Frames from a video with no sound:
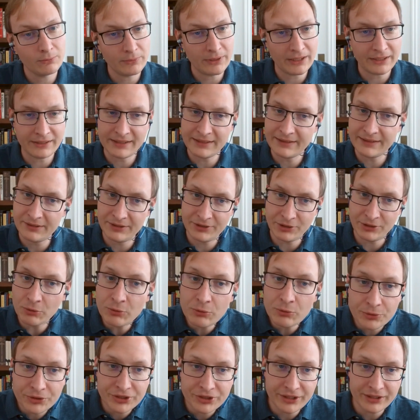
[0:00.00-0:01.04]
and that they
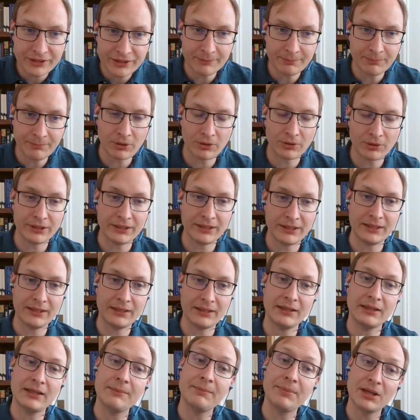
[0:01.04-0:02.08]
don't critique the party,
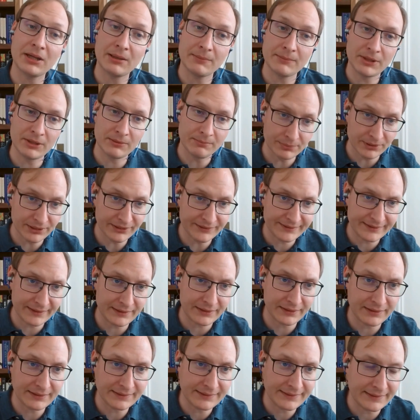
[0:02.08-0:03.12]
and that they become complicit
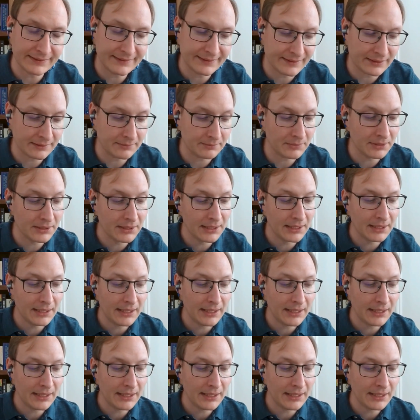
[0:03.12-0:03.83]
in the system.